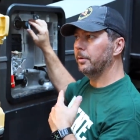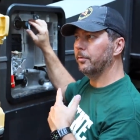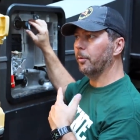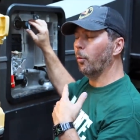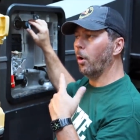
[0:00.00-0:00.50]

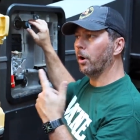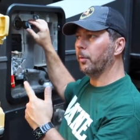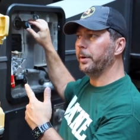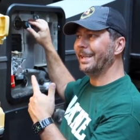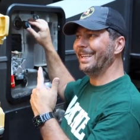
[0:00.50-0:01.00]
from water
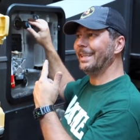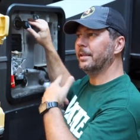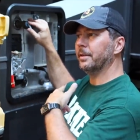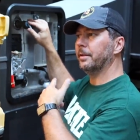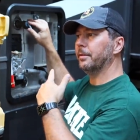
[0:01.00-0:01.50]
being
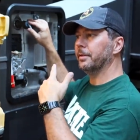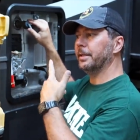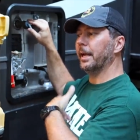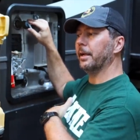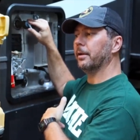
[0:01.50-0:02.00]
in the
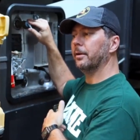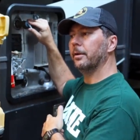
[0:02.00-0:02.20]
tank.